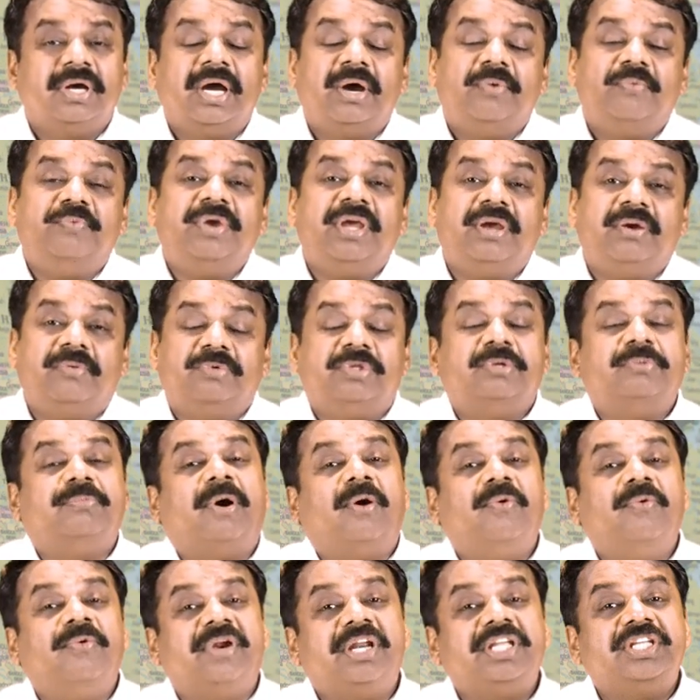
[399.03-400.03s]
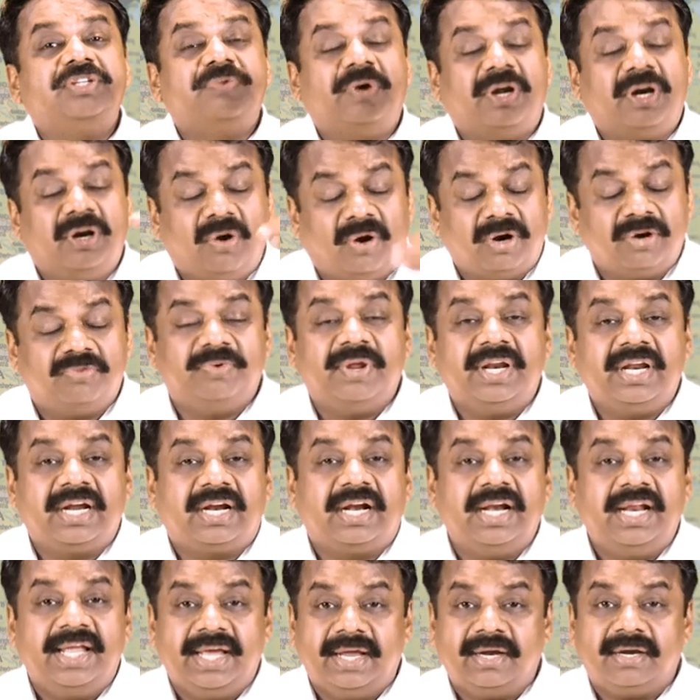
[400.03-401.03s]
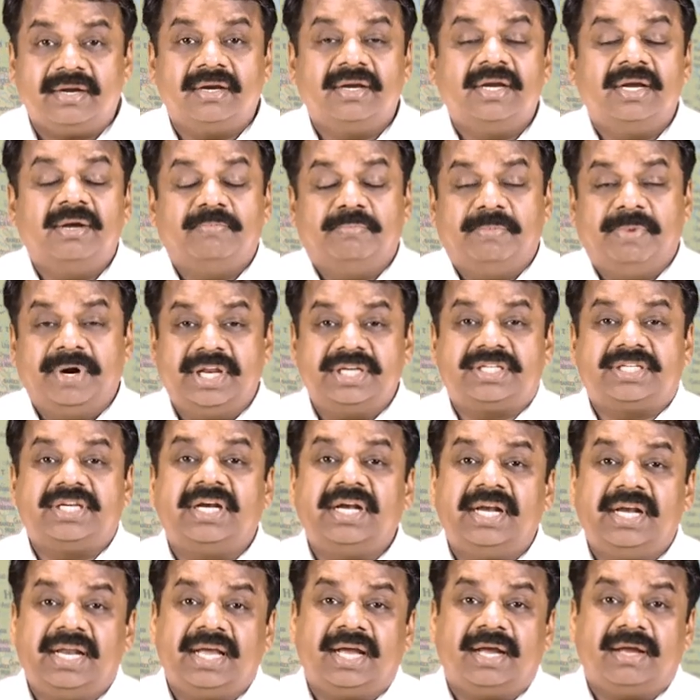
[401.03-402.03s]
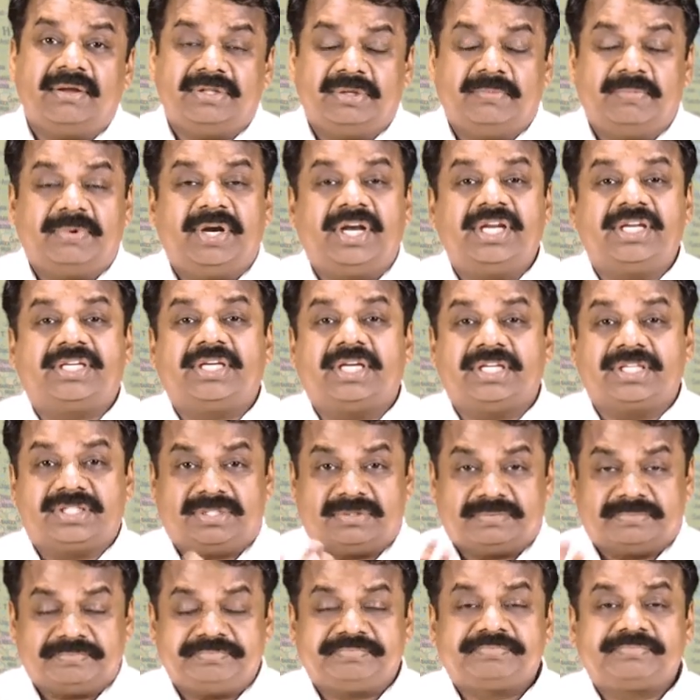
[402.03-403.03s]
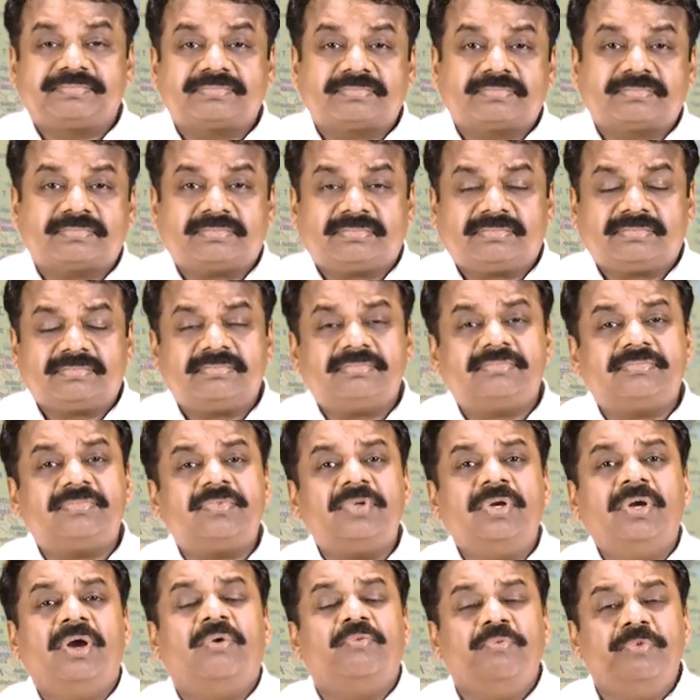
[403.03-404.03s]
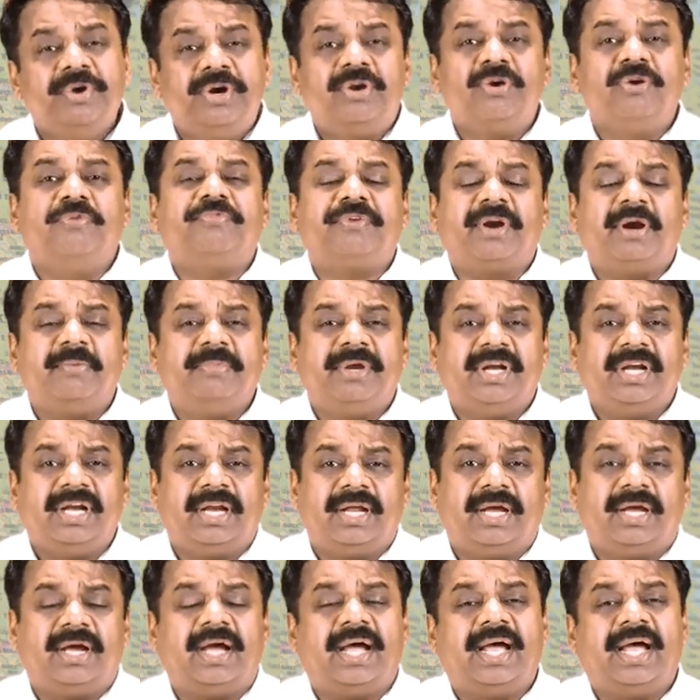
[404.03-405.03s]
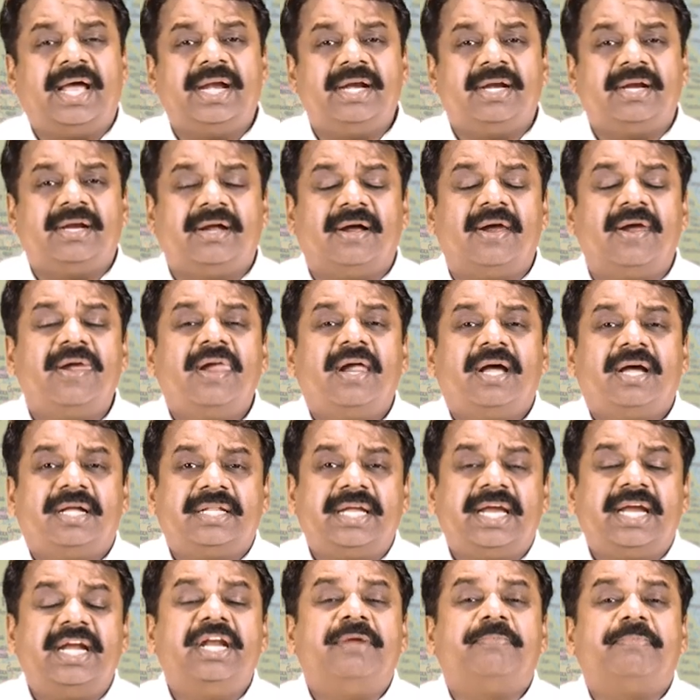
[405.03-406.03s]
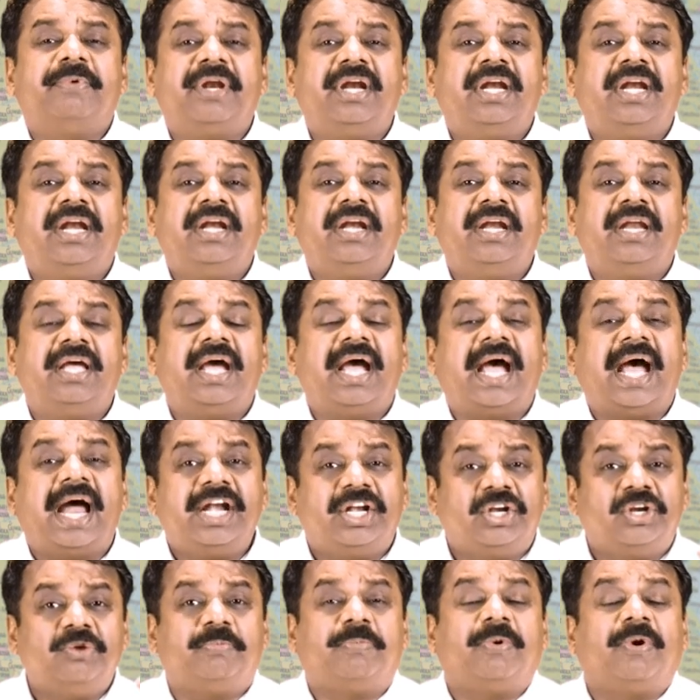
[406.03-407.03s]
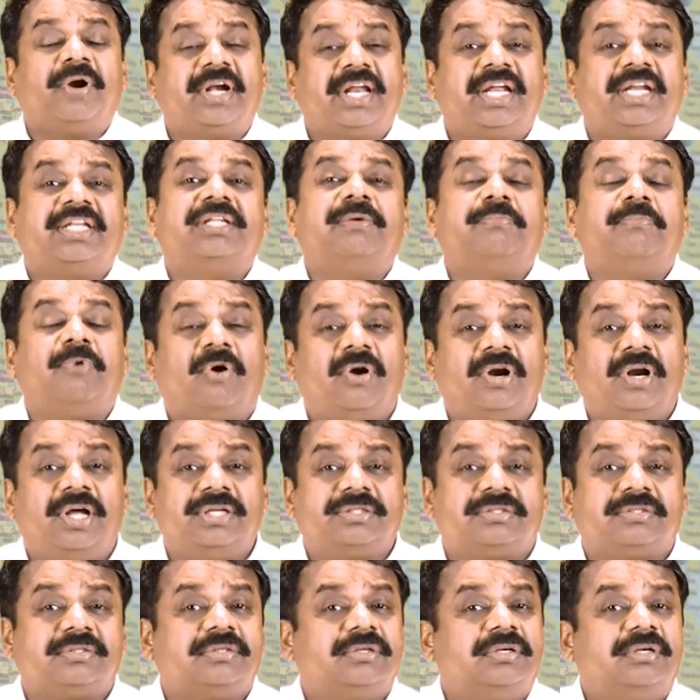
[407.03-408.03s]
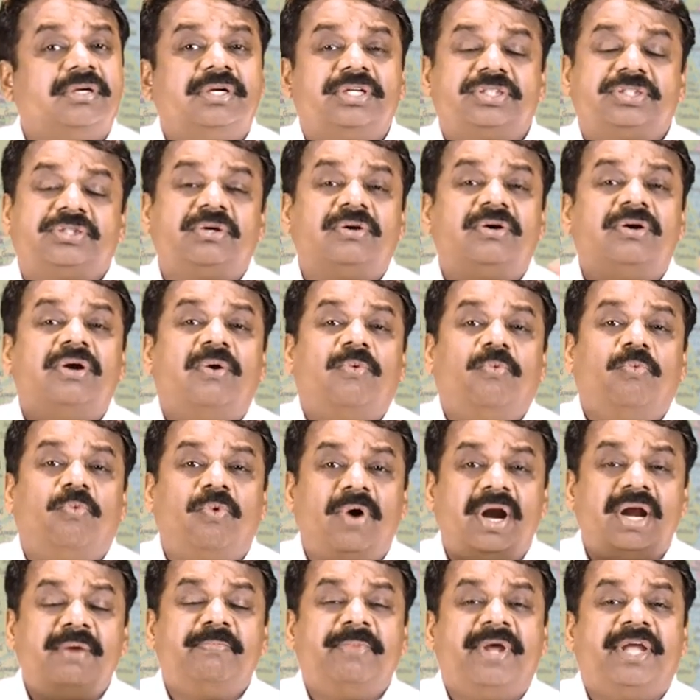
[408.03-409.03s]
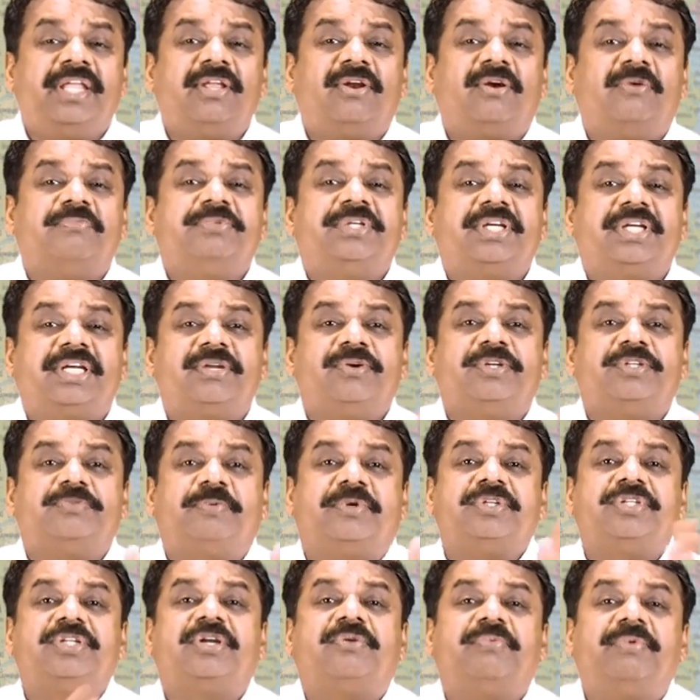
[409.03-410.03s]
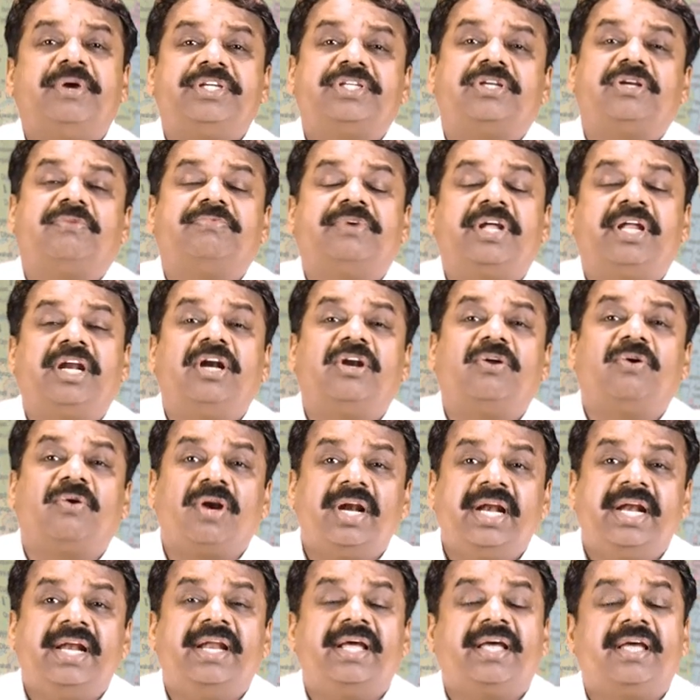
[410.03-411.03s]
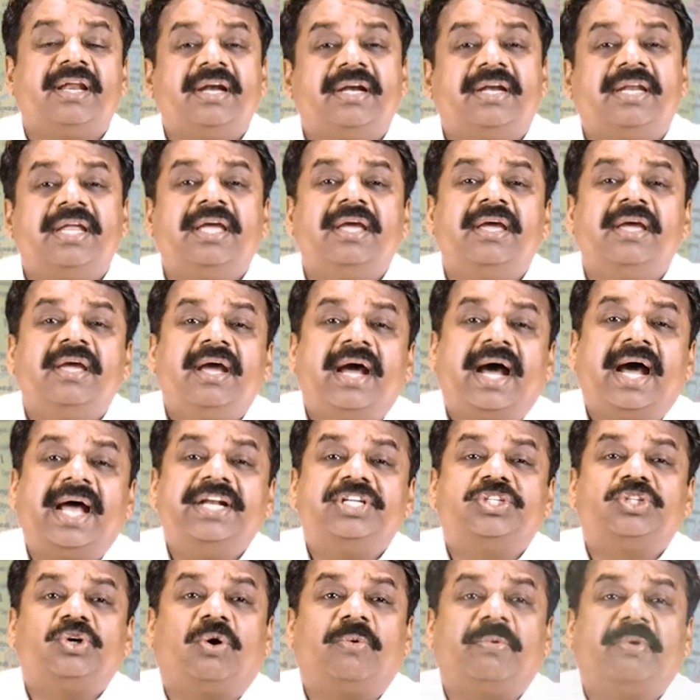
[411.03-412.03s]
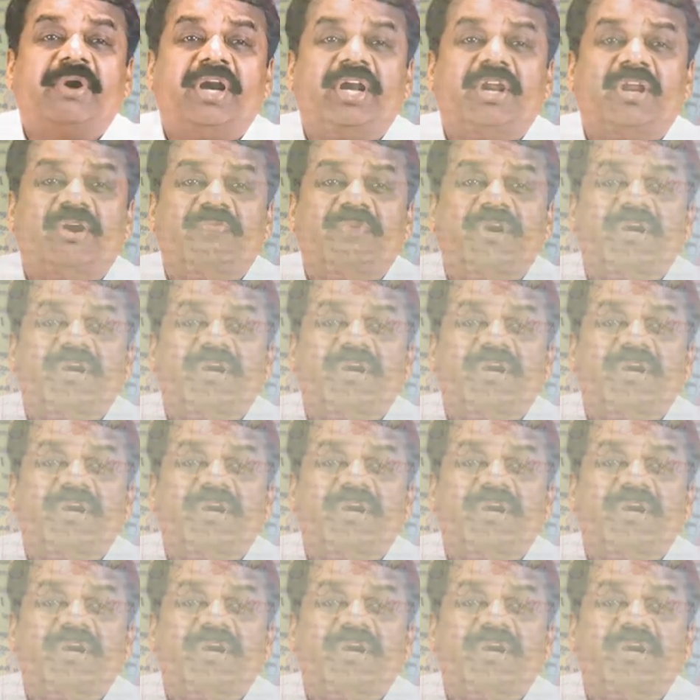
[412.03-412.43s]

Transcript: the boundaries were not very clear. British India, the Britishers withdrew from India, and the independent India had to protect the borders. So, one major objective was preservation of territorial integrity and sovereignty of